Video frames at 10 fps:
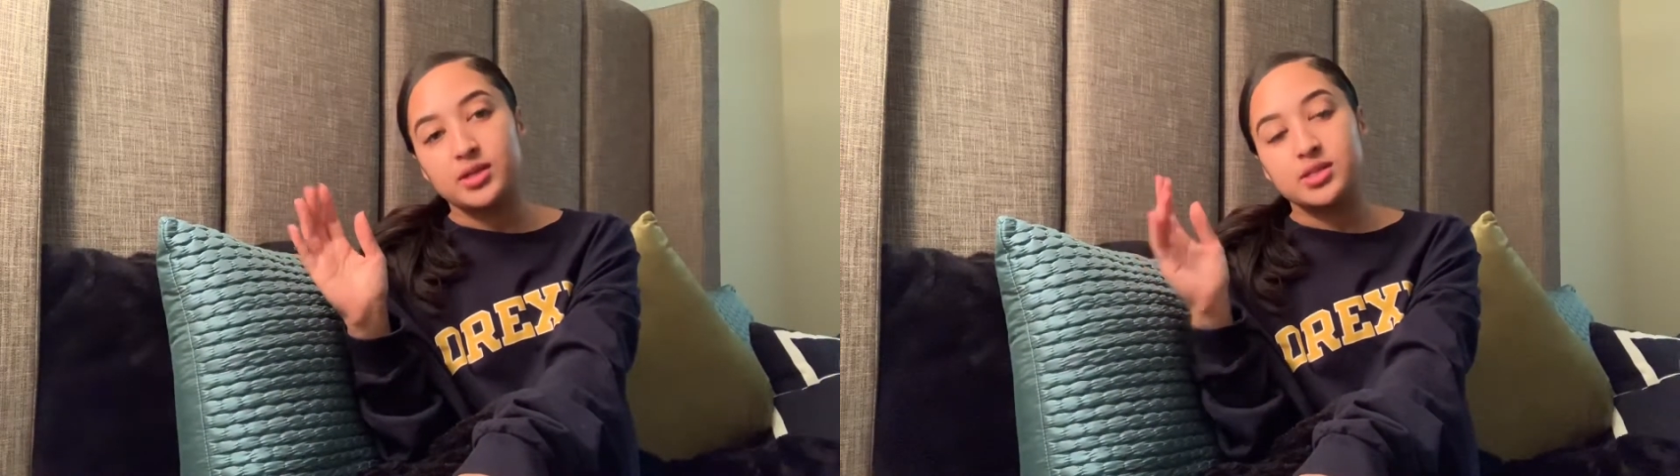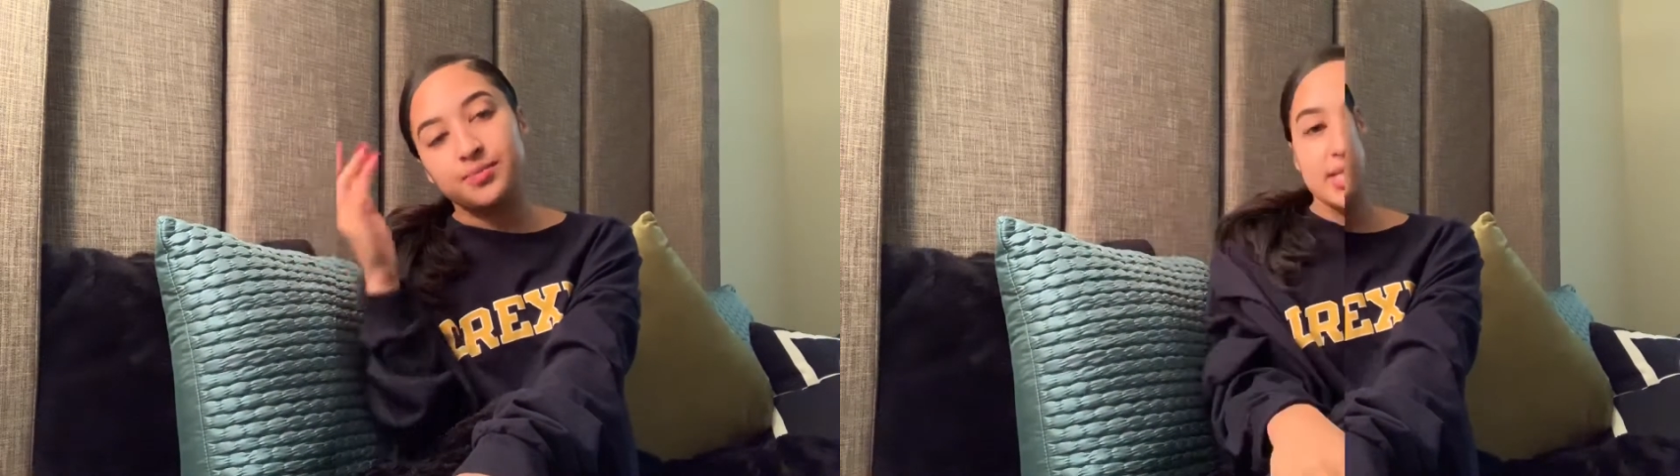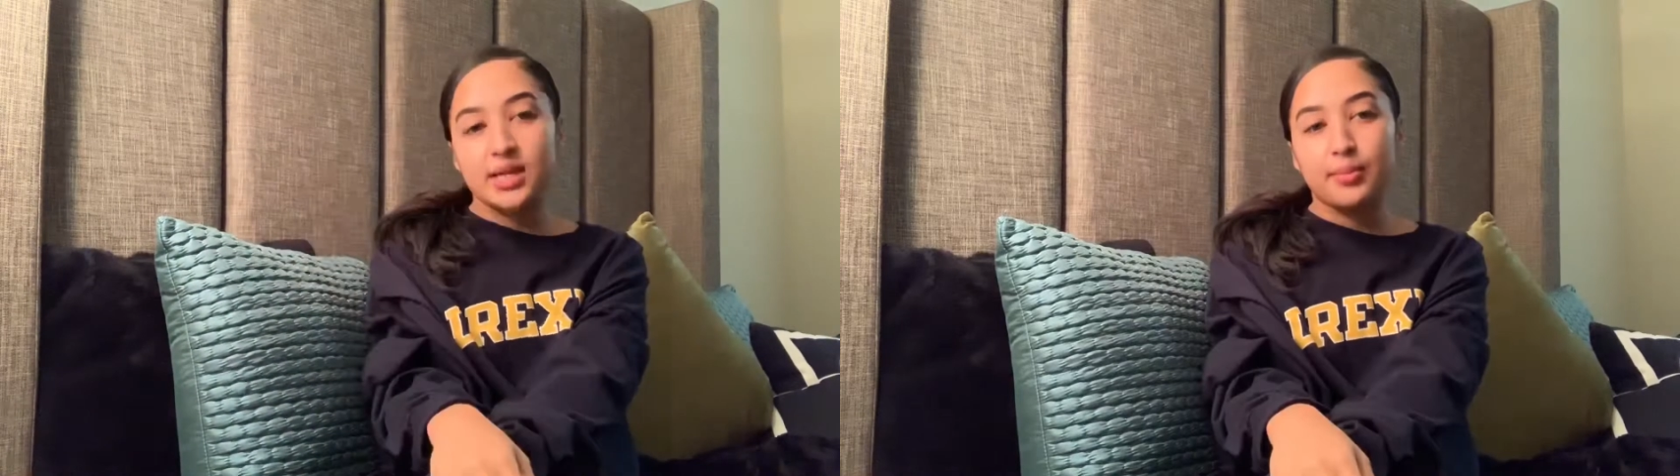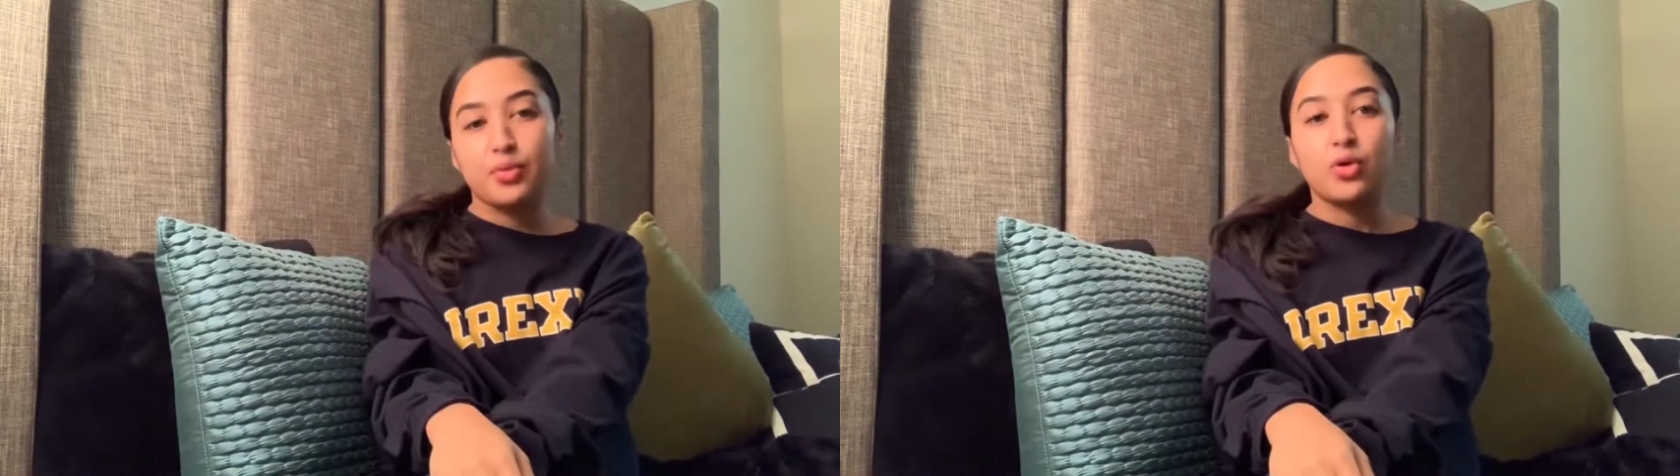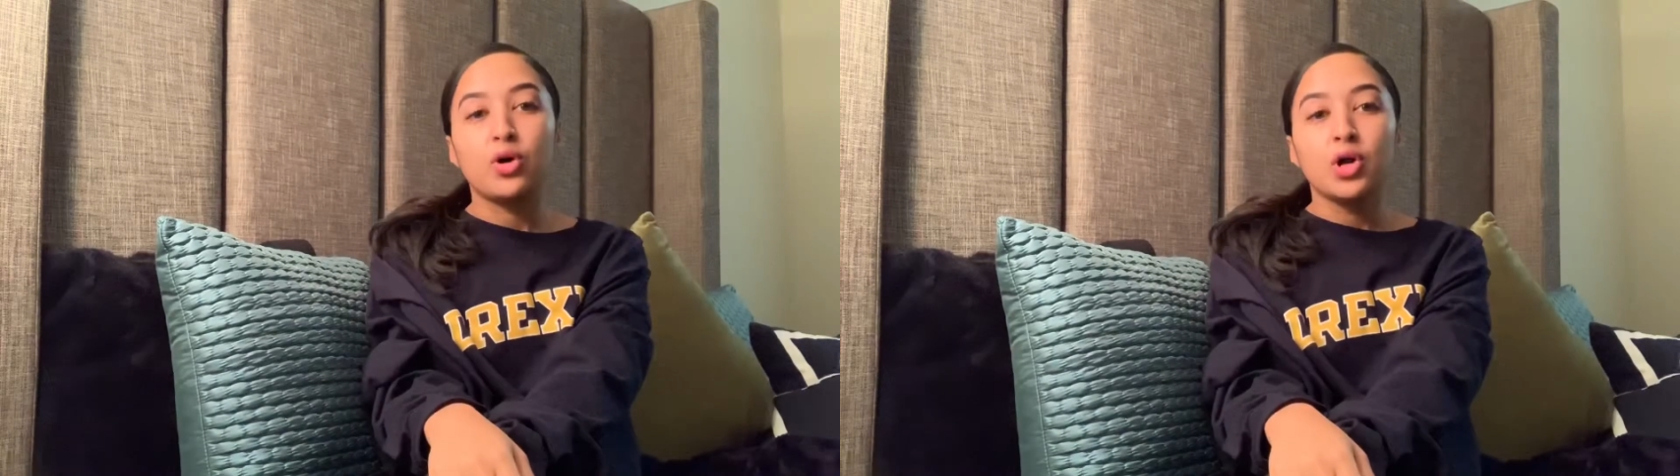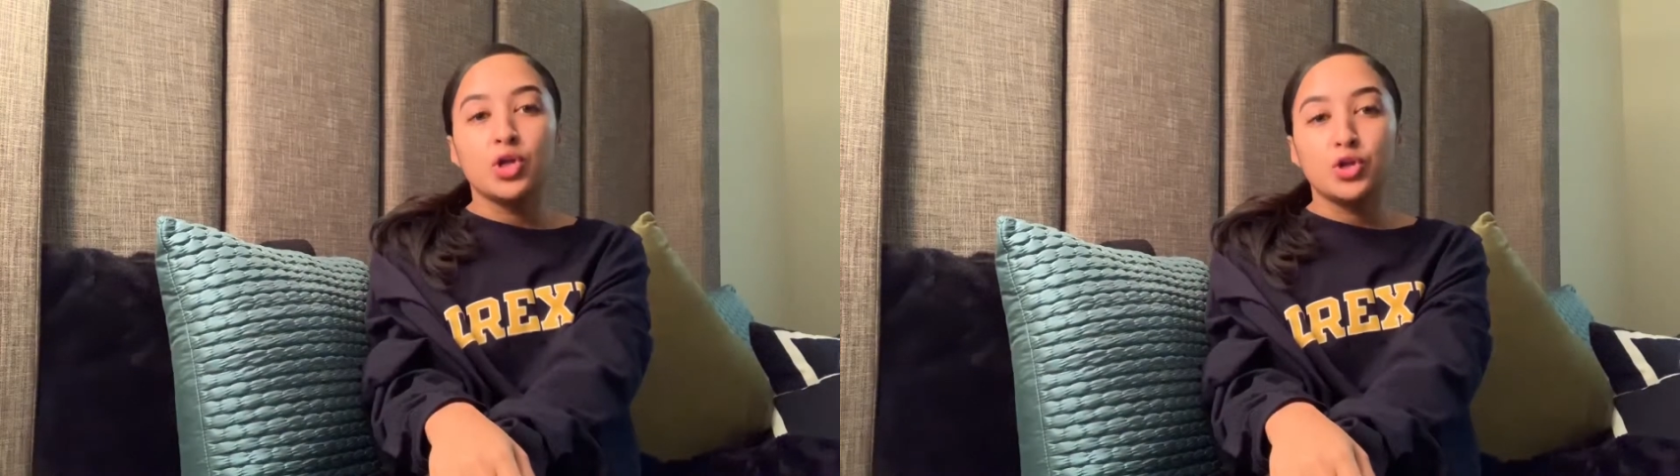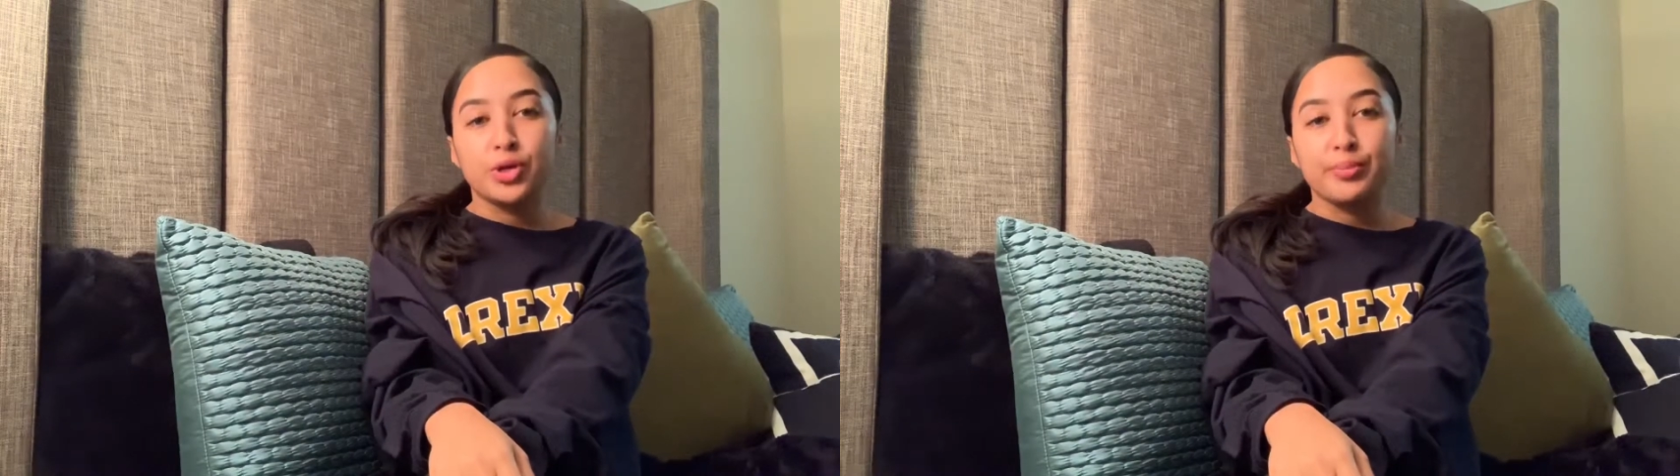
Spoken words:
For example, you can